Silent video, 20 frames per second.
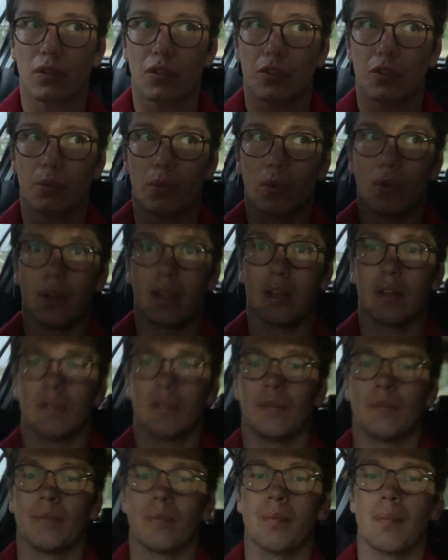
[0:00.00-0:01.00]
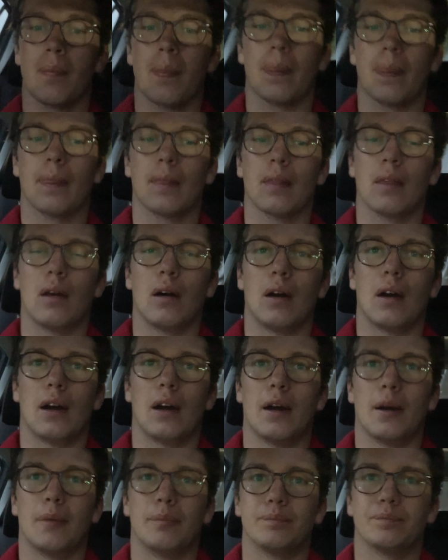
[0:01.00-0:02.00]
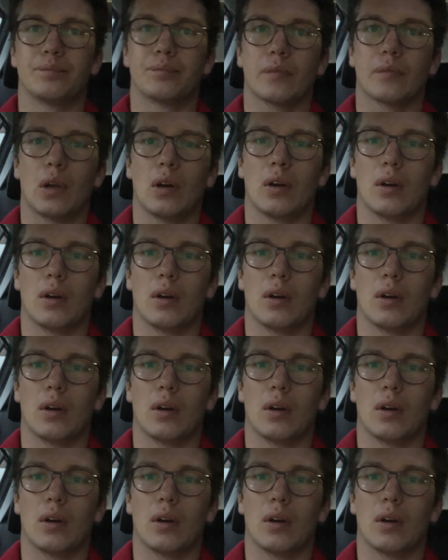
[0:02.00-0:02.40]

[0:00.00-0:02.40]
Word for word: this morning um,